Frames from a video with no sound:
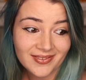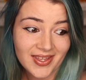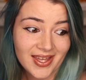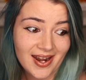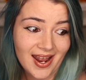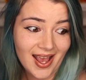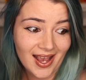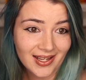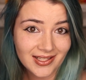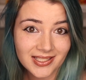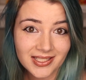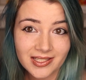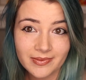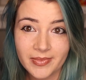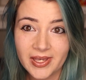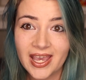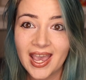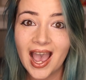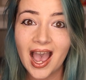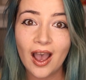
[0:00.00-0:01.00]
then ask
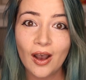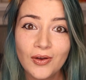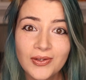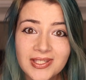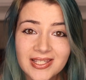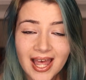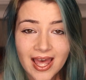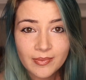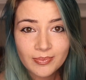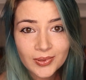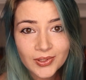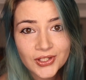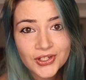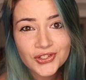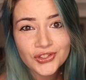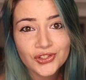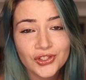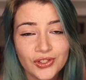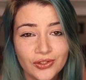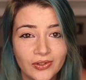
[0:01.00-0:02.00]
me, "How's that
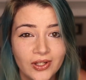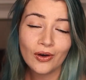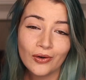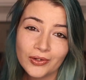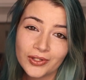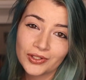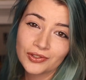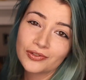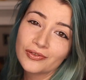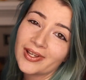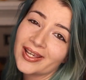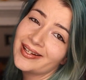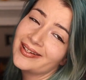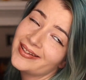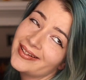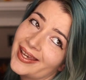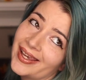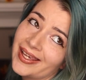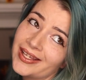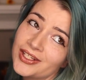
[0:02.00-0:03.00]
person? Oh, did you get
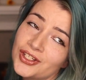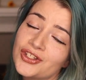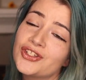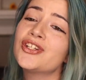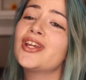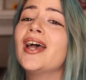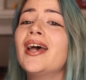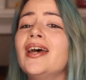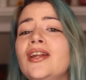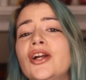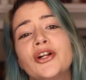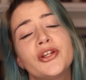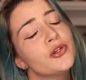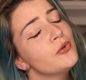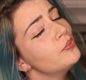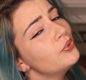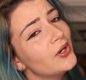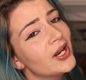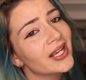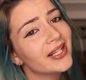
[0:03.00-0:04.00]
engaged yet? Are
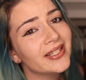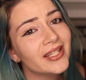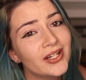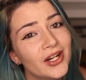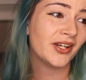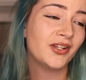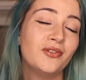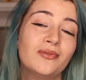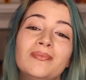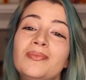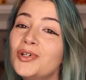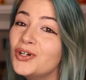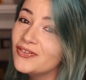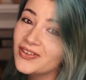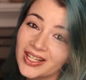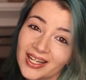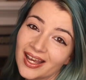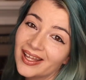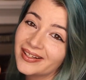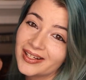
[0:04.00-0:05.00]
you pregnant? Are you
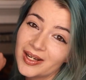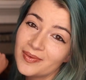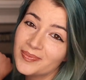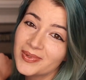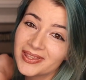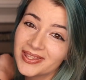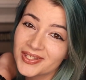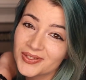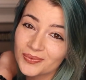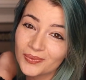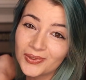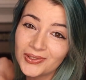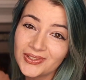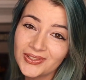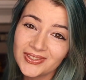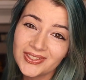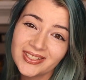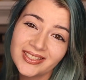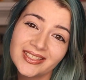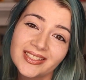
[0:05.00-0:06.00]
moving on up in this
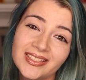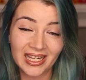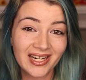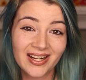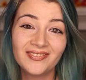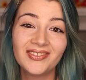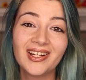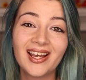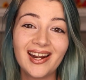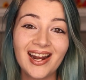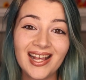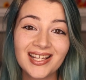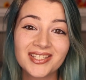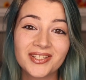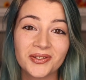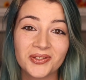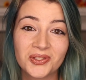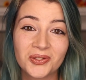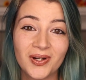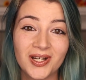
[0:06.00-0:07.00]
world?" I never got asked
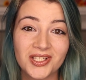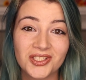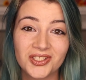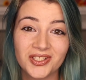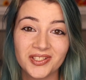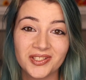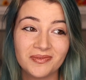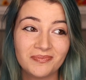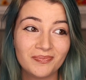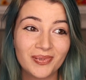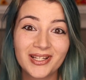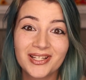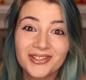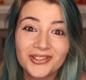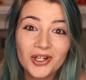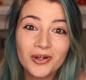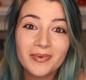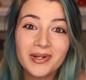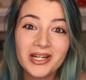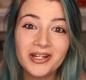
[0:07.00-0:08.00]
those questions because
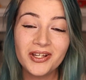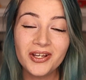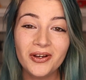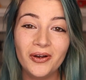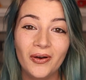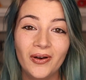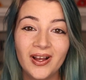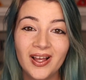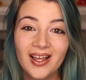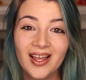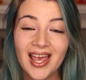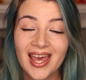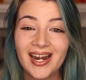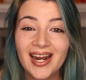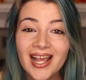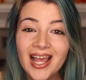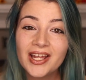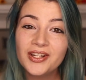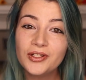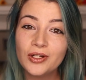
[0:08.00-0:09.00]
nobody knew, and
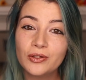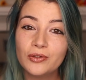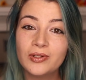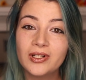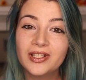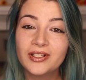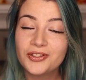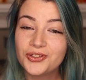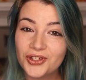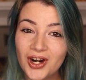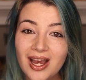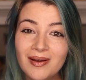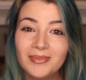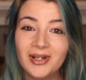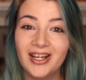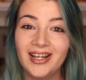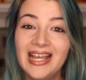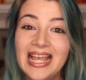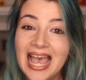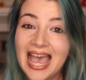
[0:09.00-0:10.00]
I had no
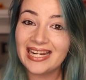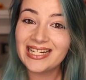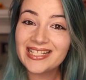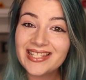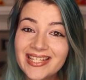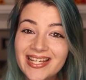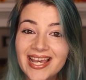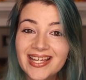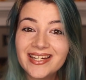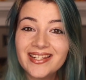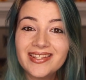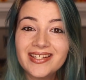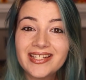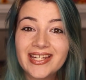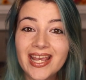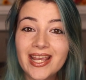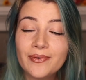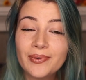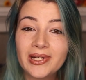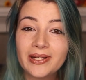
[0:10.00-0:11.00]
drama. And at the end of the
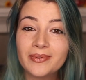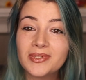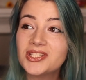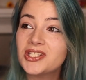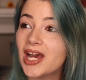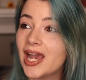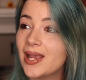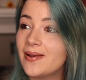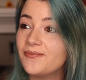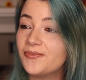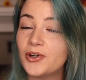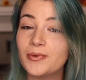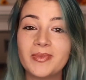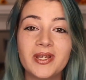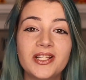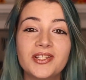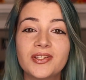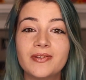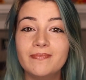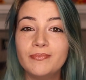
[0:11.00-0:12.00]
day, when it was time for
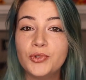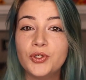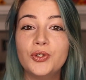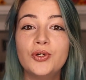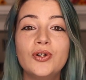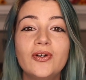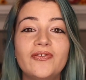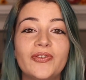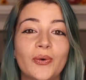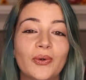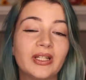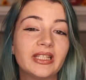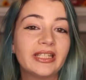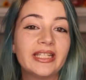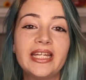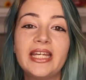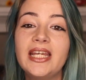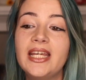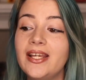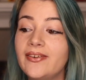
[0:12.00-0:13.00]
me to move or
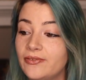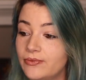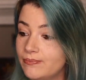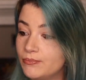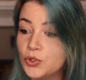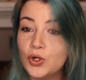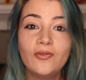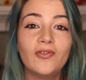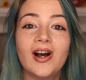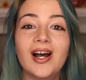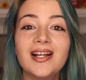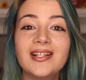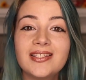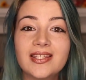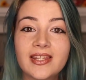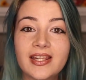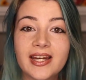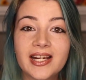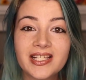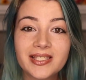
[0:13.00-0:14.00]
leave or move on
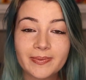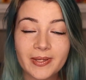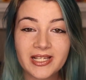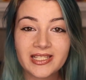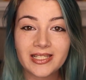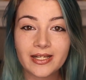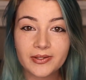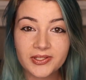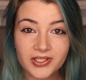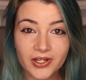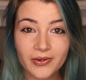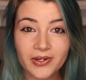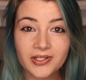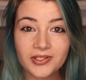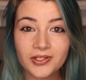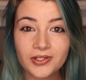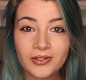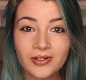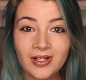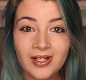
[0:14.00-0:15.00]
to the next place I was going
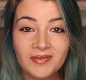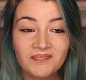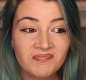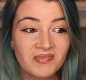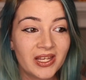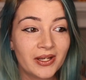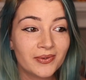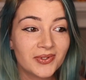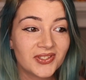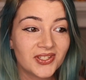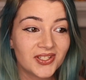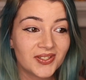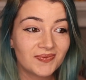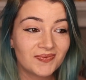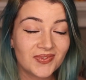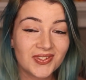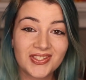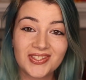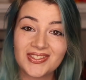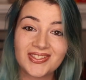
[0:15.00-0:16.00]
to, it was a
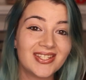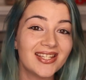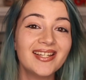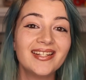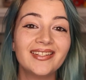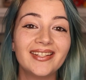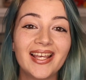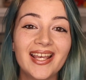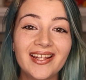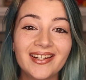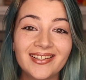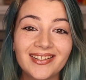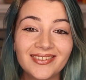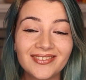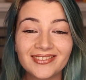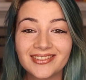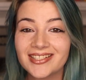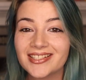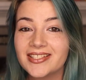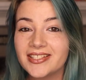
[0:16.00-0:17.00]
see you later
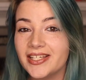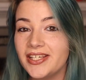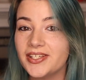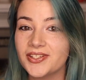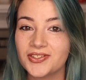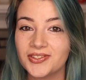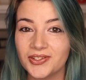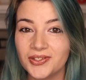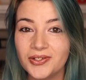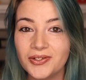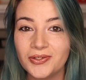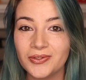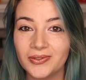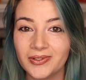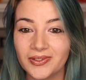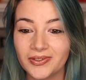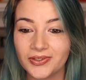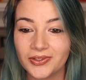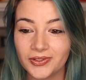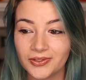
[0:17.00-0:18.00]
or see you
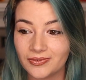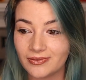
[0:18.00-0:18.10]
soon.